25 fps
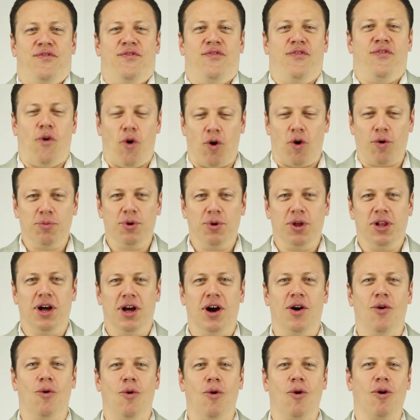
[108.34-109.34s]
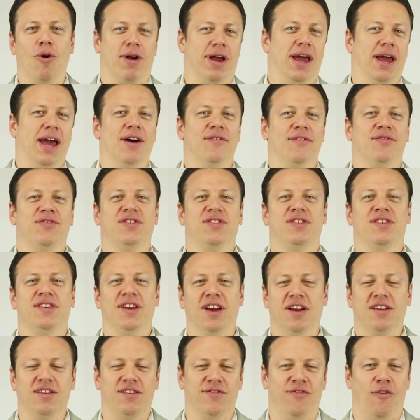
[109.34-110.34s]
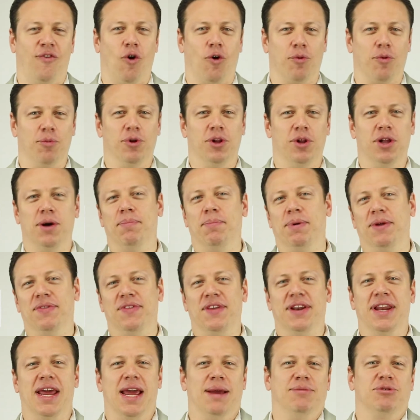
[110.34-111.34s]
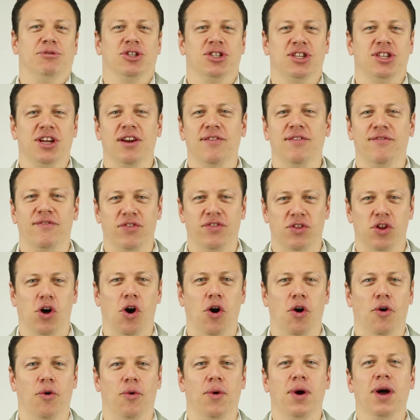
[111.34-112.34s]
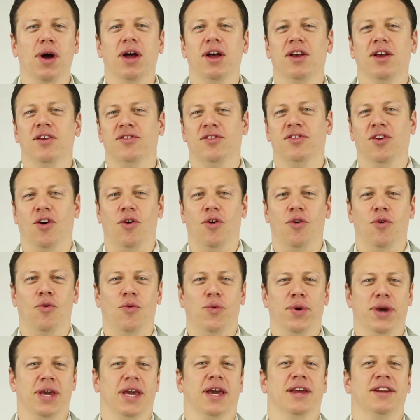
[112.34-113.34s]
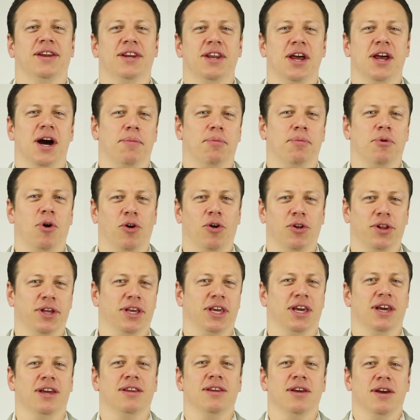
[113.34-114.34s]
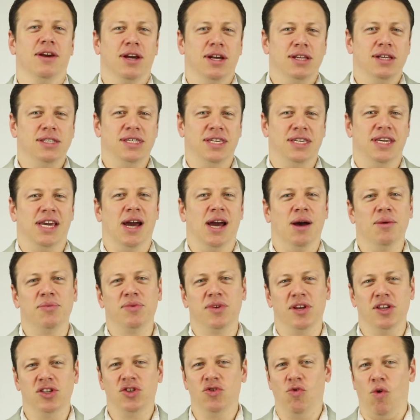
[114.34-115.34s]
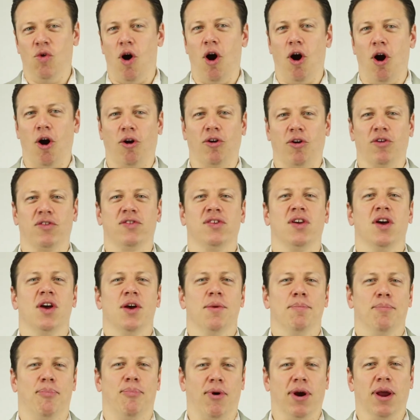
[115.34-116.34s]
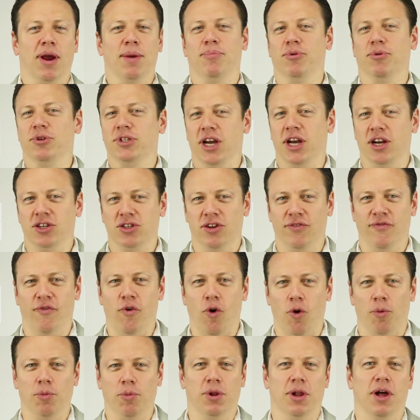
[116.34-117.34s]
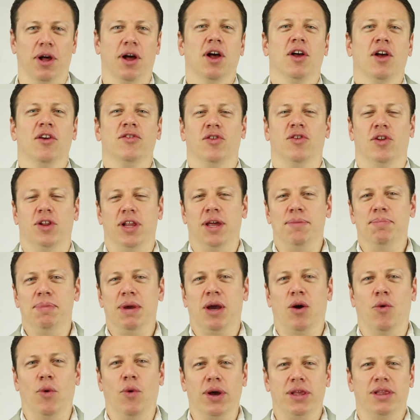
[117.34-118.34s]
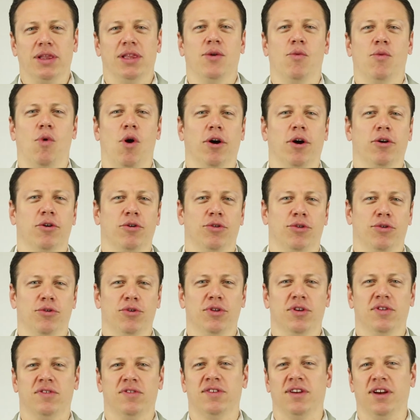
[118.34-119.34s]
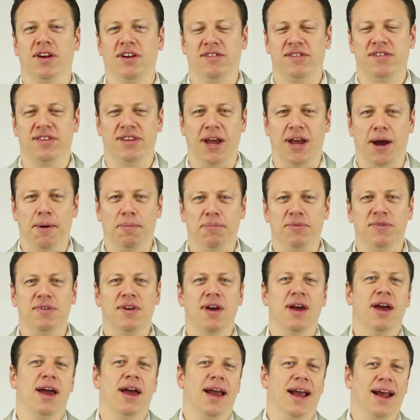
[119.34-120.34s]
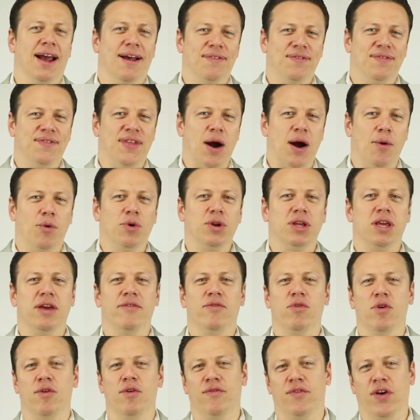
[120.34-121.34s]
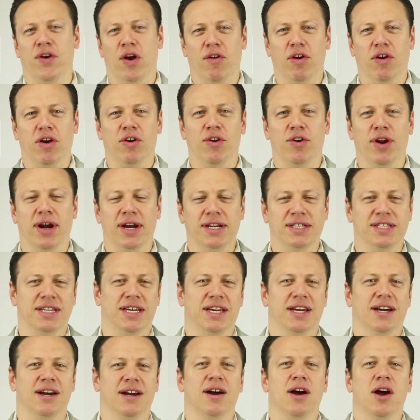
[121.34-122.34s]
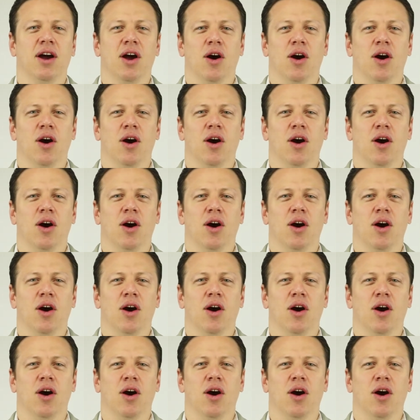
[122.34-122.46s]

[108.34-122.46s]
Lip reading: formula or F6 formula, but the name just didn't flow. So we ended up calling it TMs into R's brand protection formula. So let me quickly walk you through the 6 steps, and that will give you a very good idea